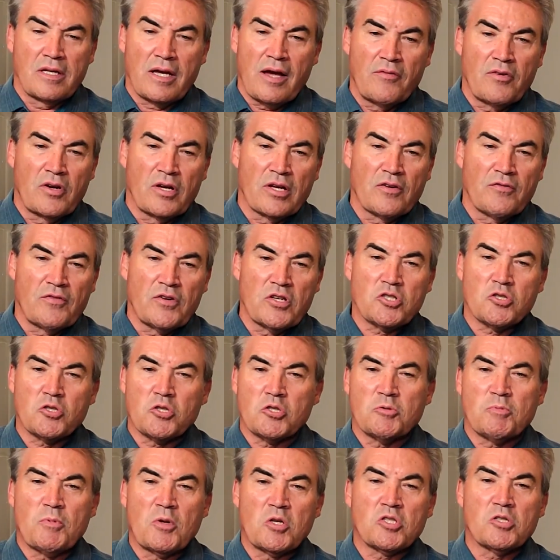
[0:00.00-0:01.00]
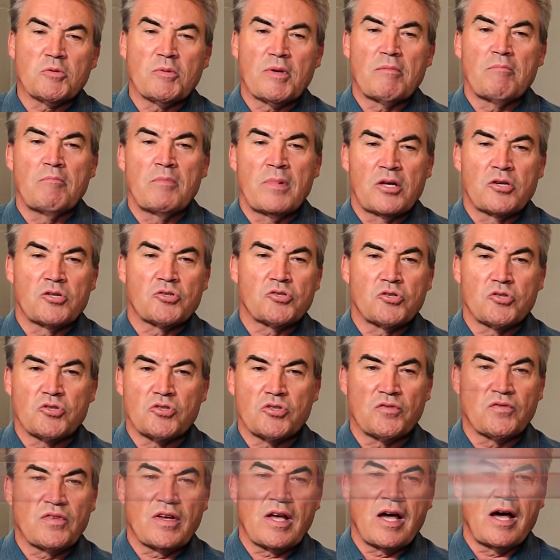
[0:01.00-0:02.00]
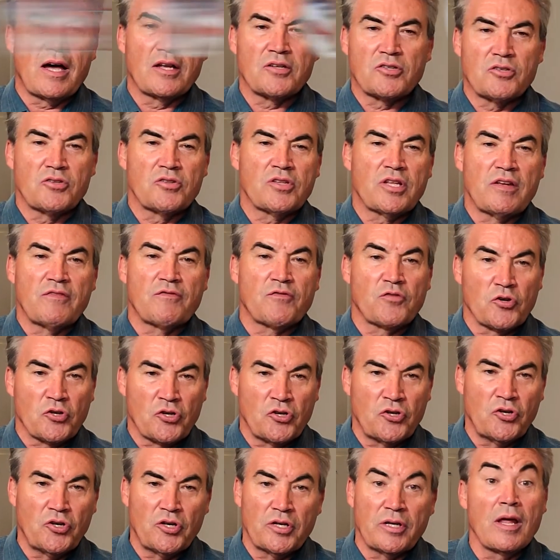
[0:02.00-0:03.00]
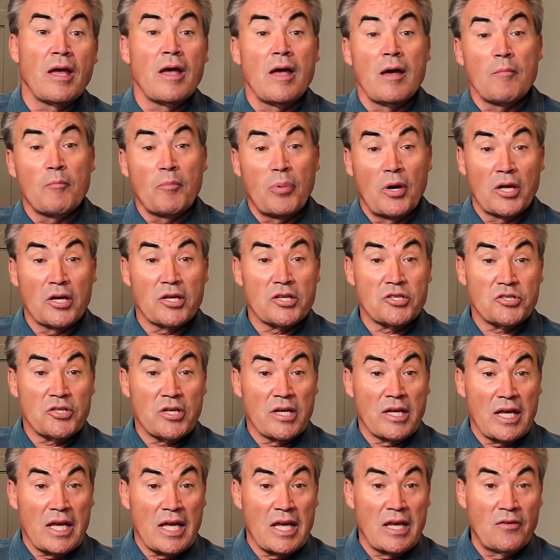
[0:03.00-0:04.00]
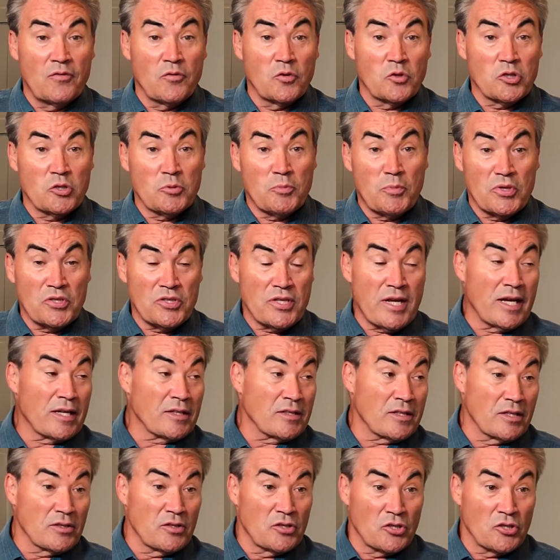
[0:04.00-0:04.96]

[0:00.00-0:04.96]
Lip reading: governing officials were supposed to be ministers of God to thee for good, punishing evil and protecting